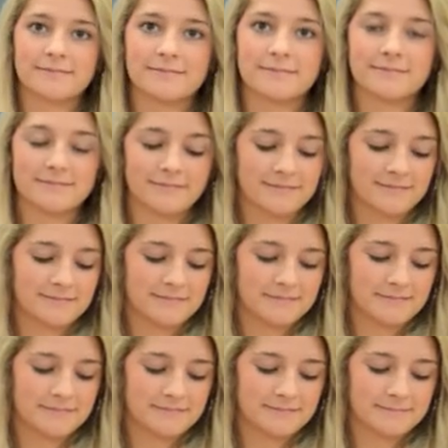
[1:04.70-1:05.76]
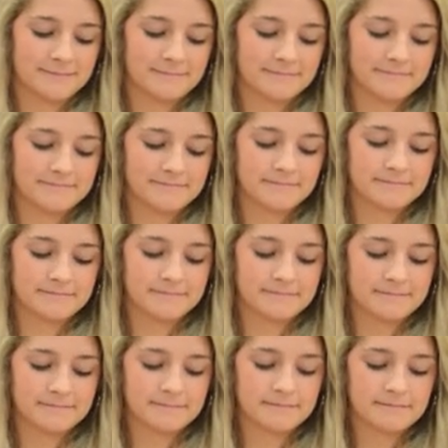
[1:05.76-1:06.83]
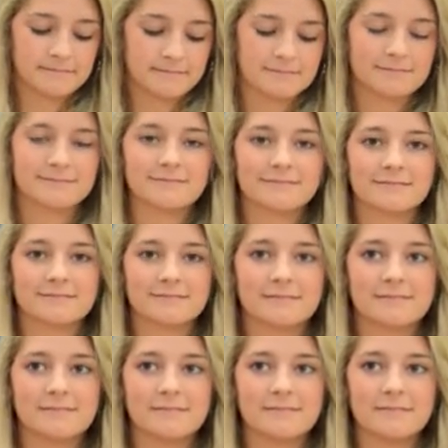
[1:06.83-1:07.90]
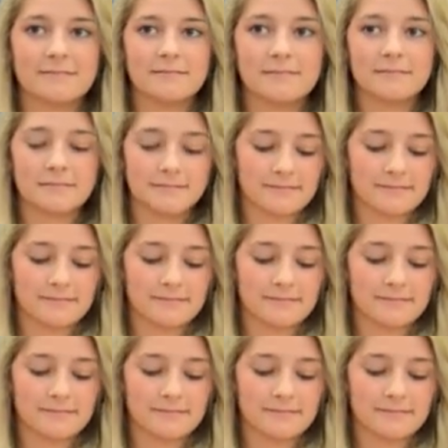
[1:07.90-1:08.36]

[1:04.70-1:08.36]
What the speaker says: (not speaking)